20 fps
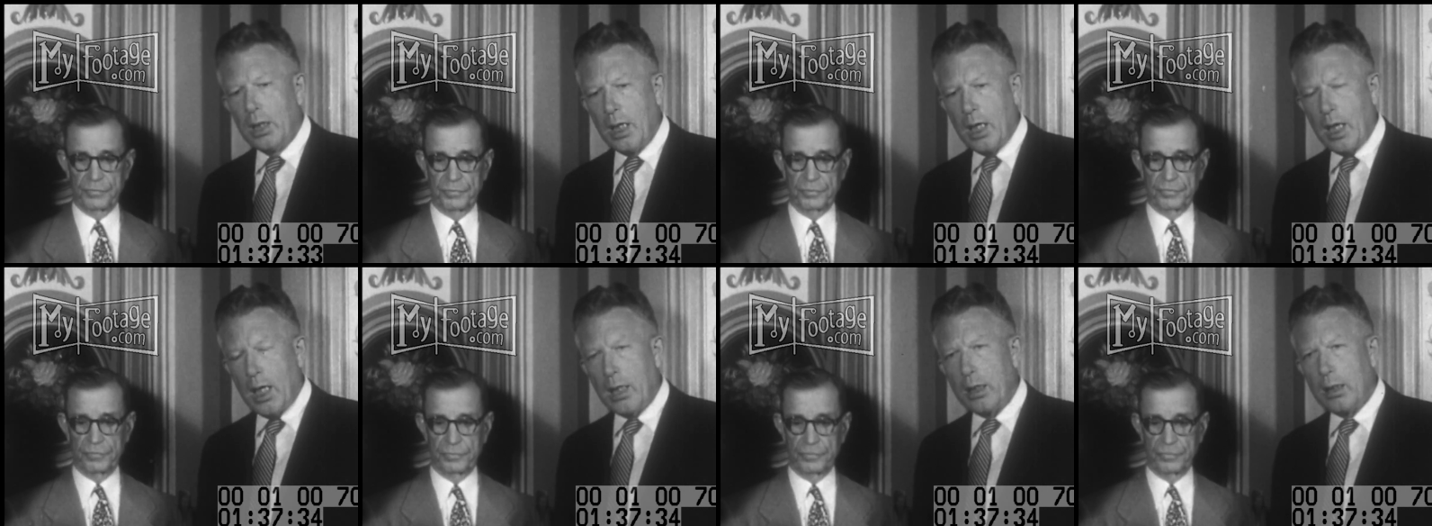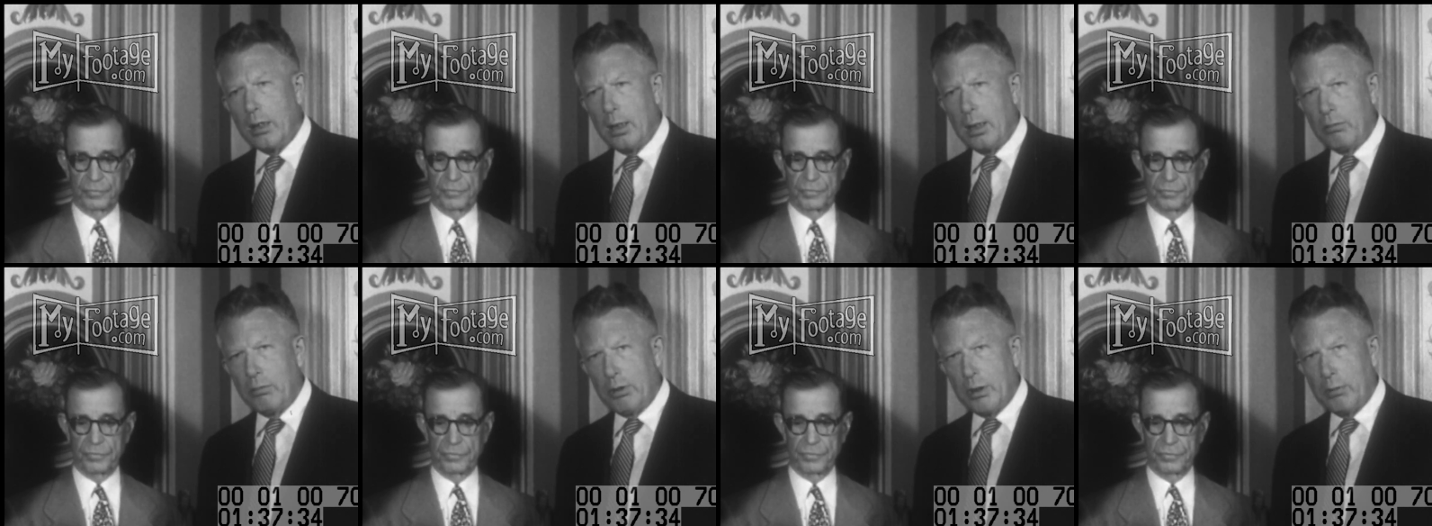Speaker 1: and
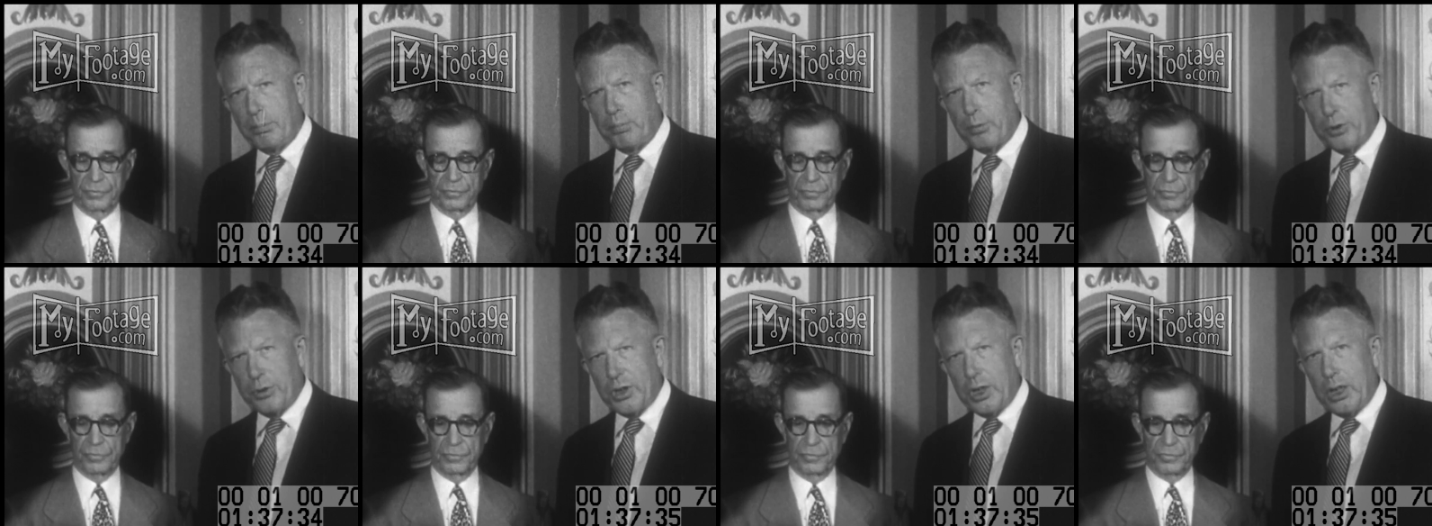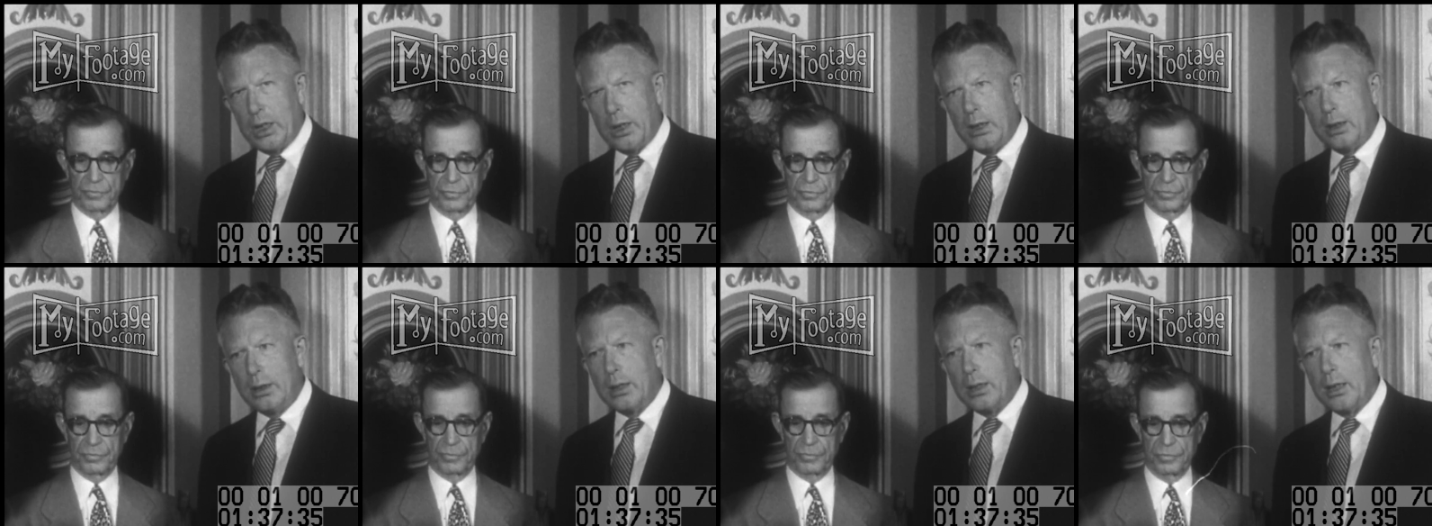uh, will
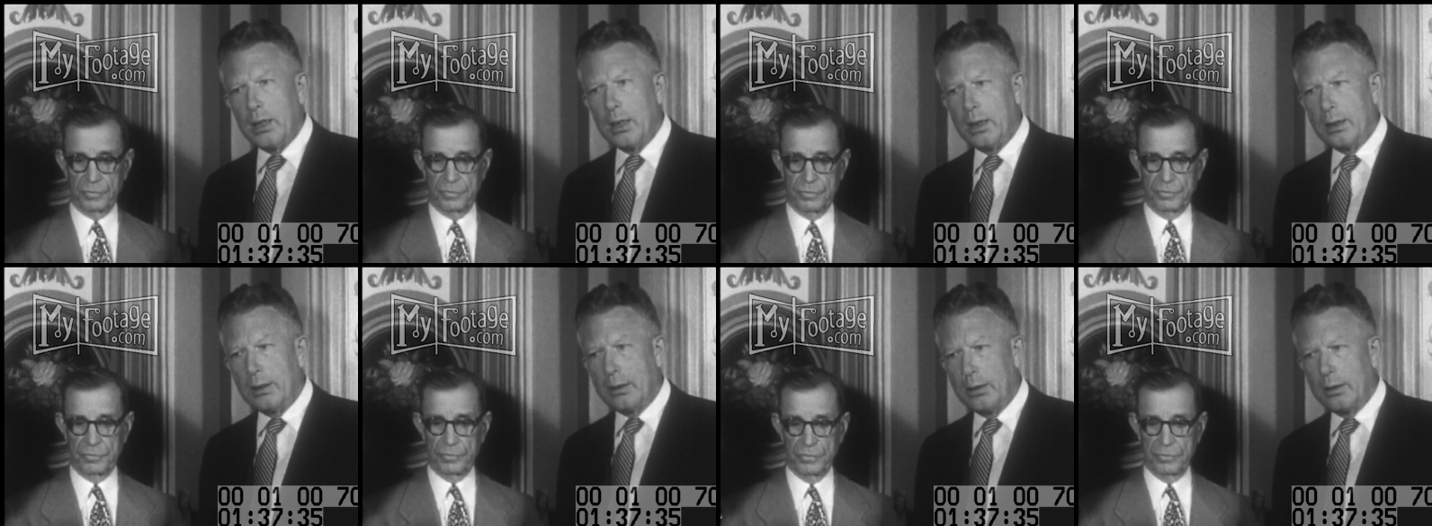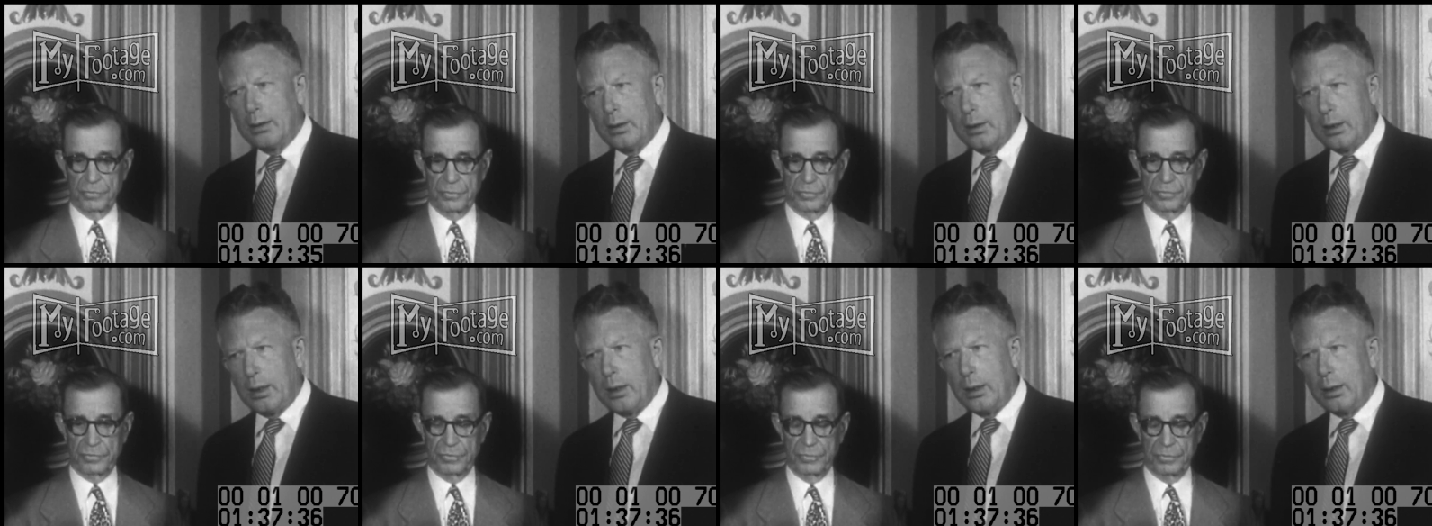proceed uh,
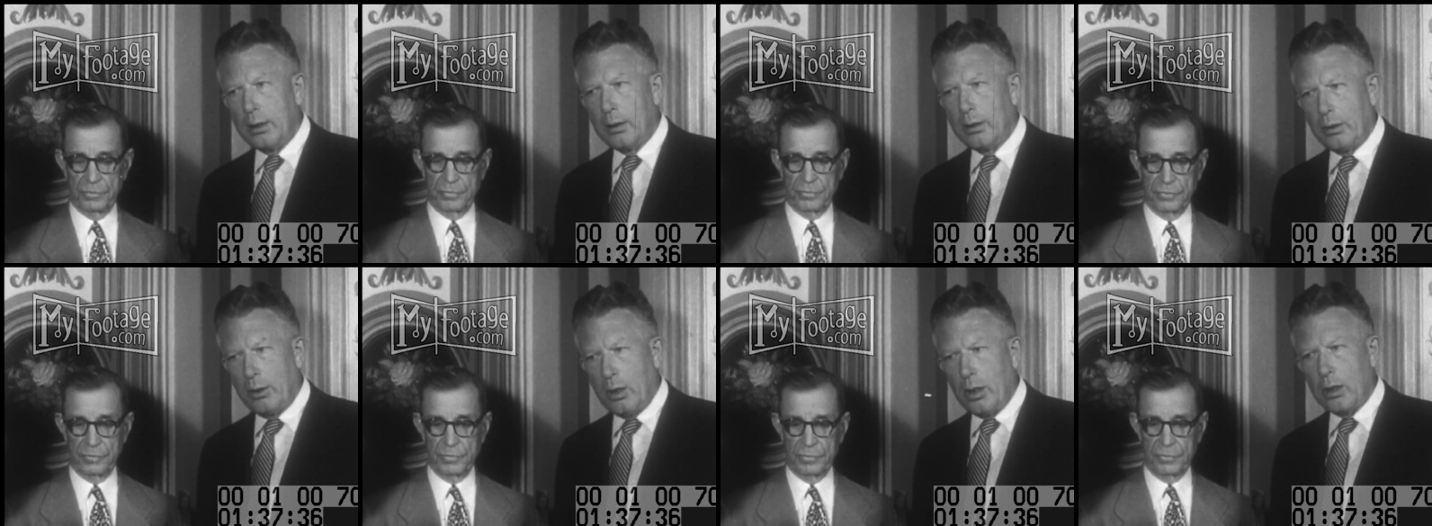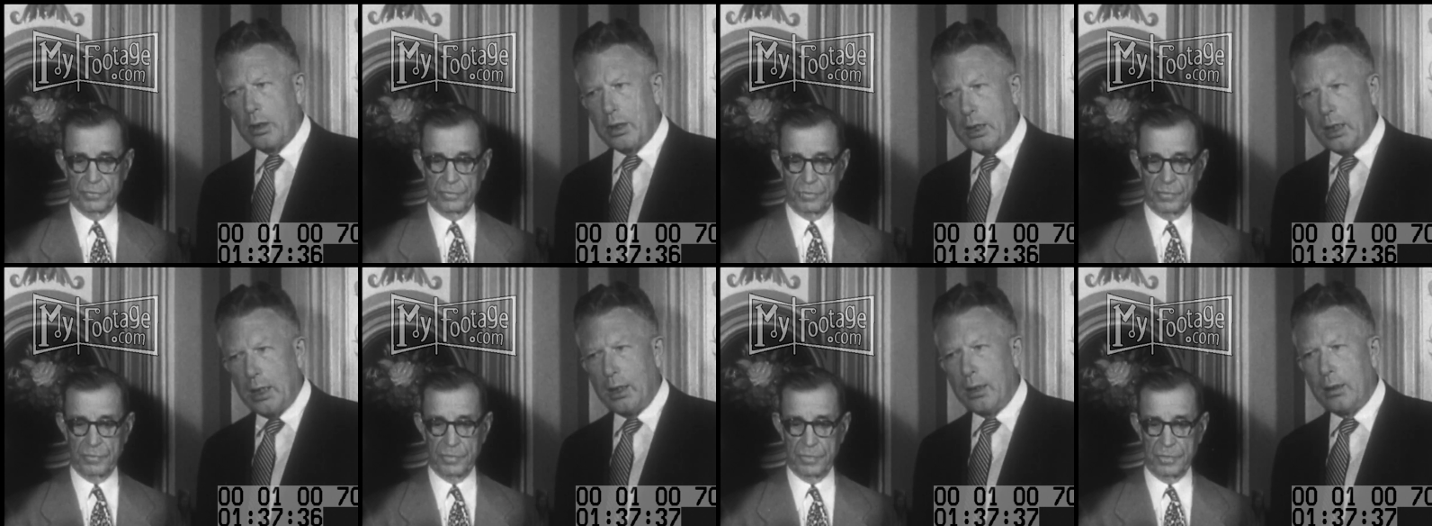uh, on
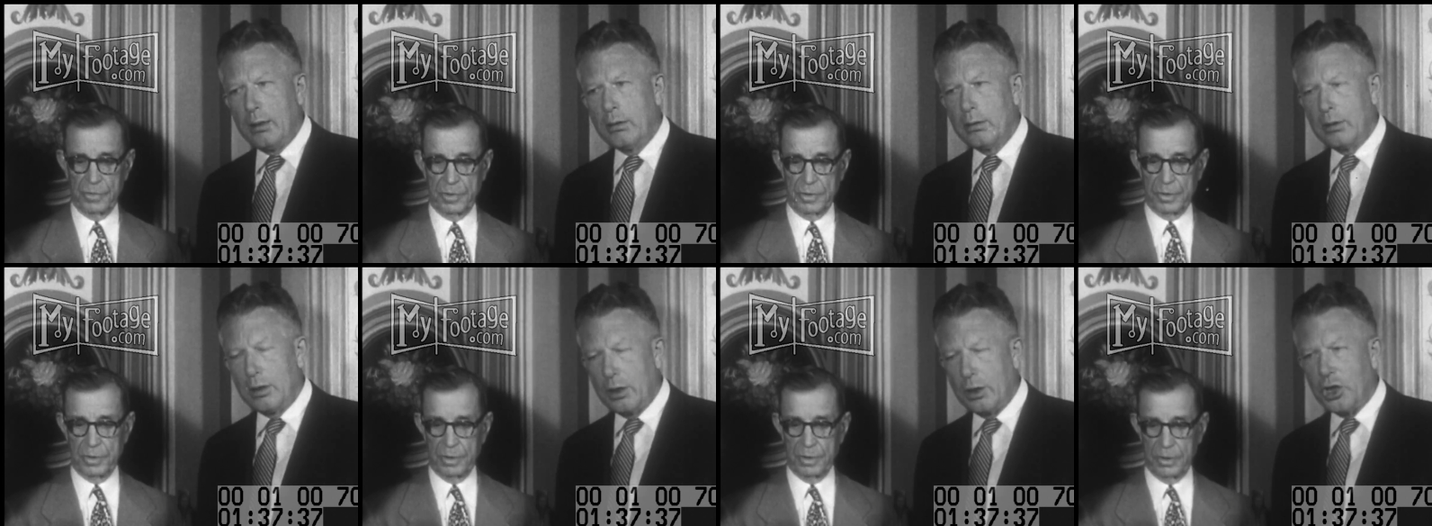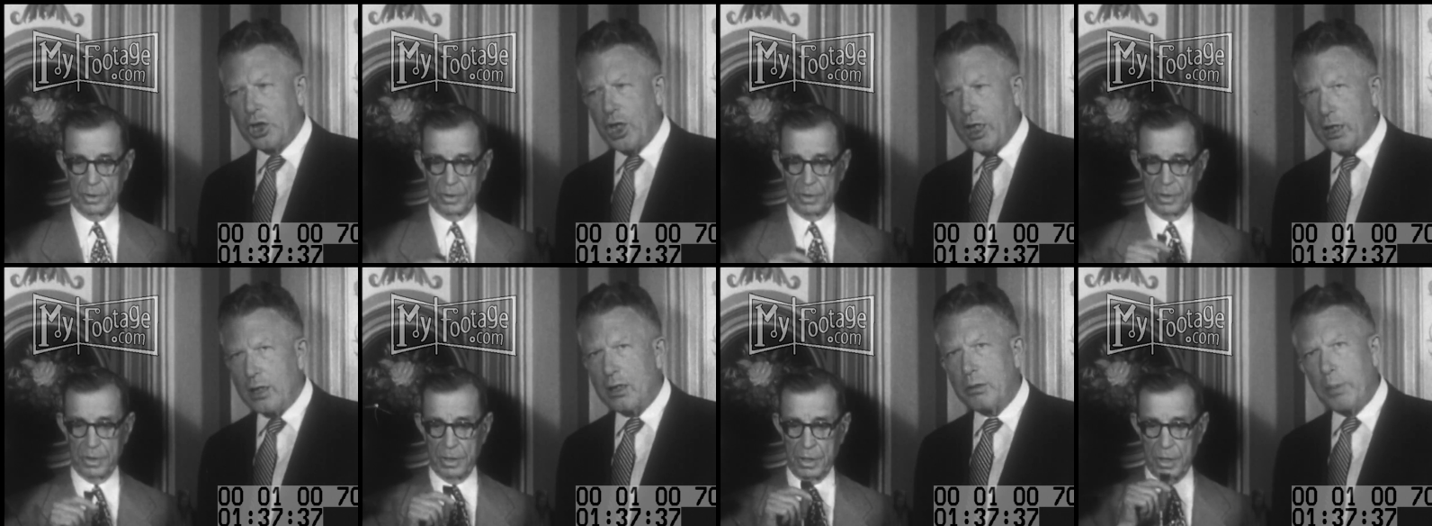the, the
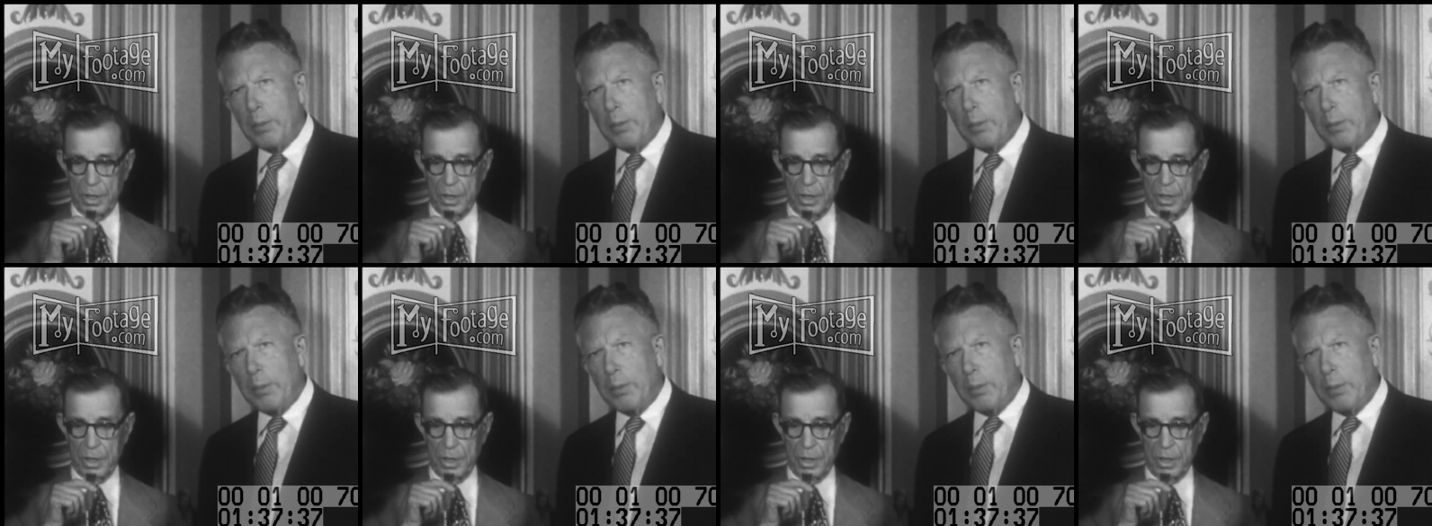change